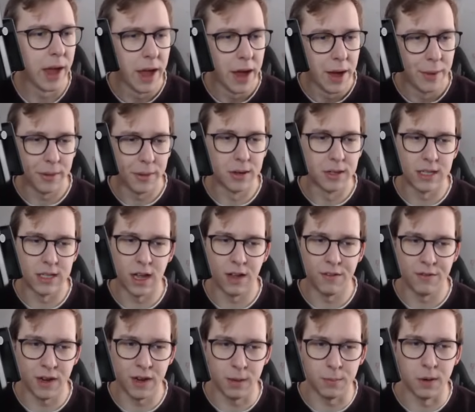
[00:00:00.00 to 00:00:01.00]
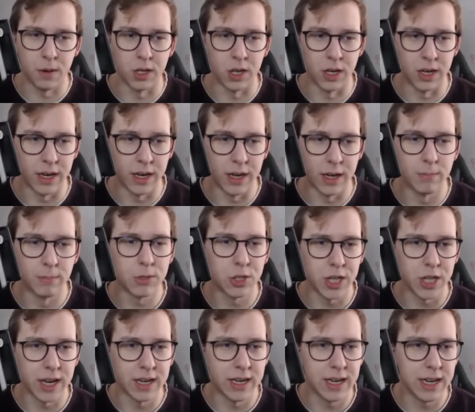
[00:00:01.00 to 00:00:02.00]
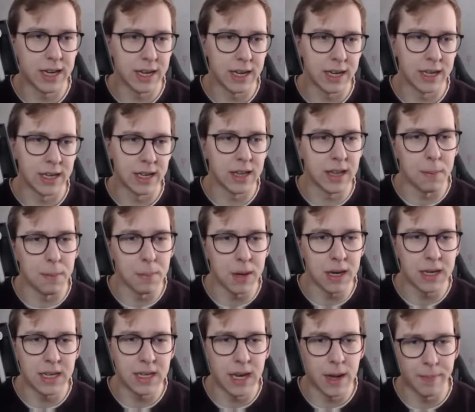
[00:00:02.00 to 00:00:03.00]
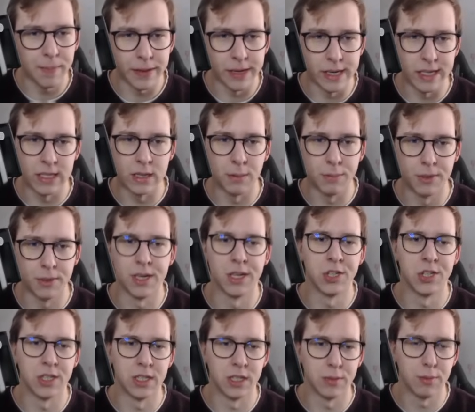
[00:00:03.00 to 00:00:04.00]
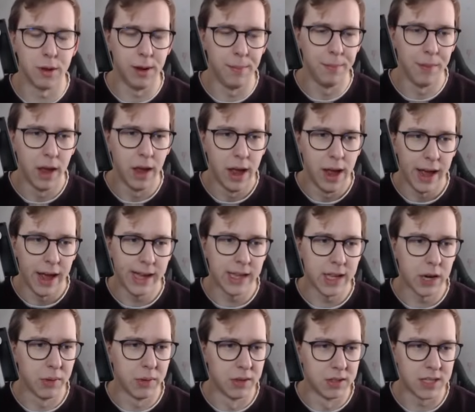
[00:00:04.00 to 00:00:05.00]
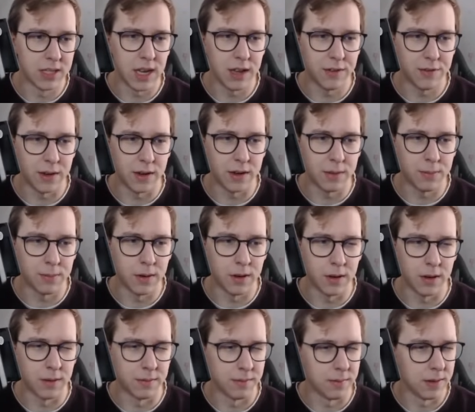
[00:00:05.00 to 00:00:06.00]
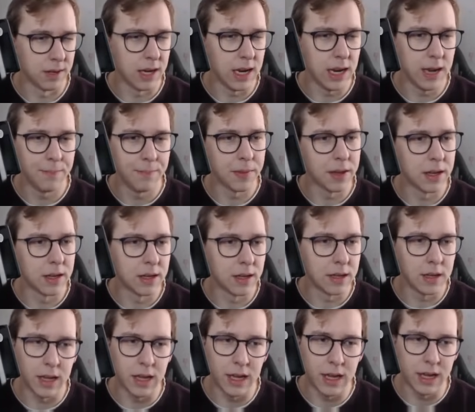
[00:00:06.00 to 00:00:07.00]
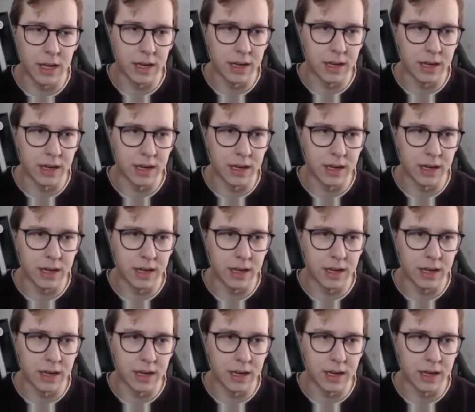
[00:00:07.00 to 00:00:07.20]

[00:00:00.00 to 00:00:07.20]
We're going to have Hitmon Chan here in the B tier, has some potential as well. And then we're going to have Hitmonlee in the